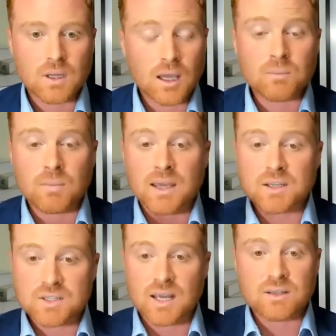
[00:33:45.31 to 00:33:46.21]
it makes
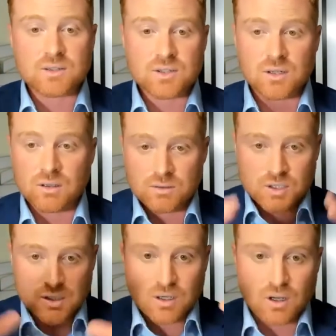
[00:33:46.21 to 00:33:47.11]
sense to
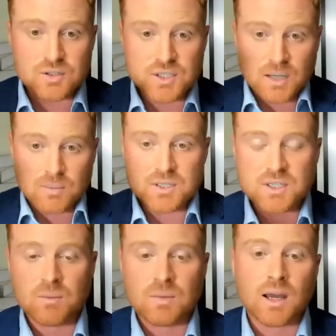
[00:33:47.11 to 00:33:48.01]
to go set up a
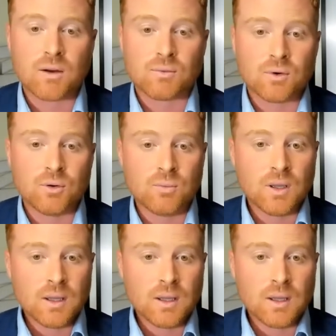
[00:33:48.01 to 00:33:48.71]
seminar room